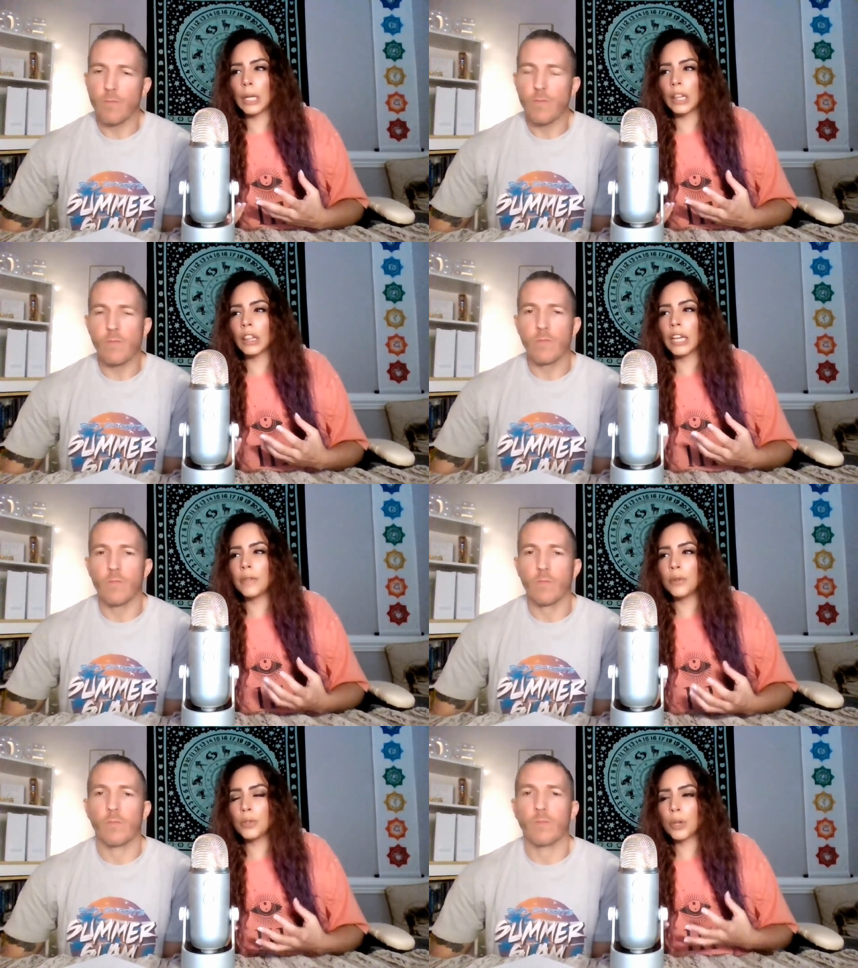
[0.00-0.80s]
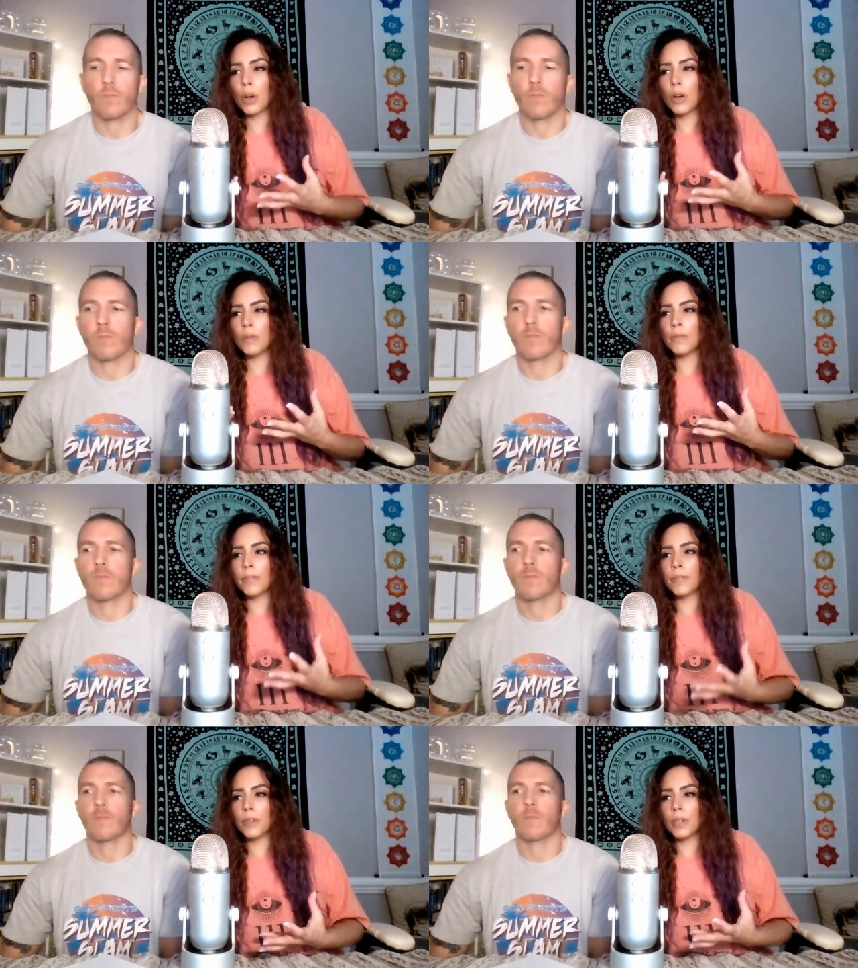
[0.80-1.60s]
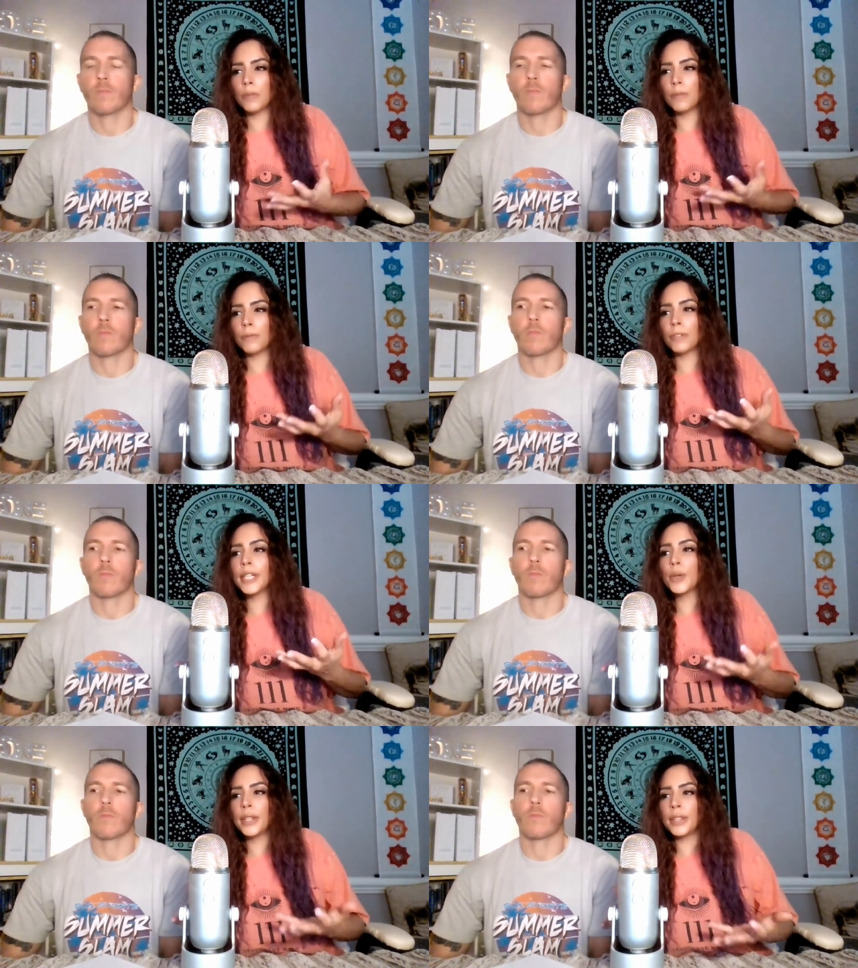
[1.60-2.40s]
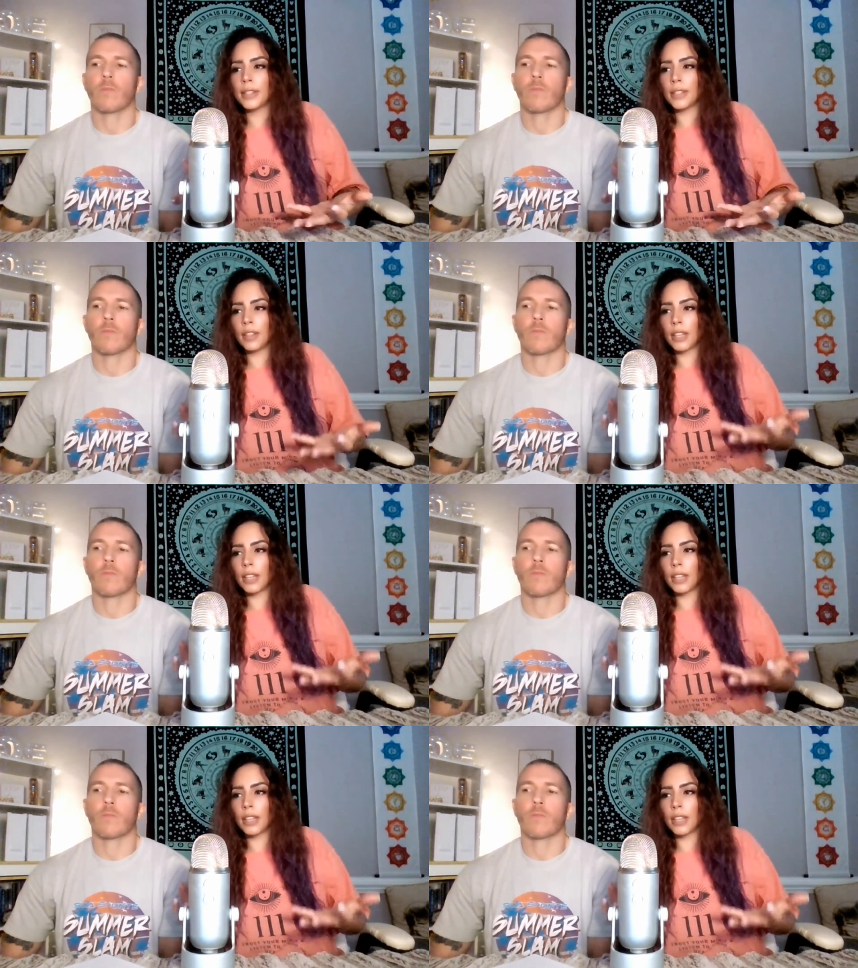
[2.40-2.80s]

Speaker 1: levels of, of frequency.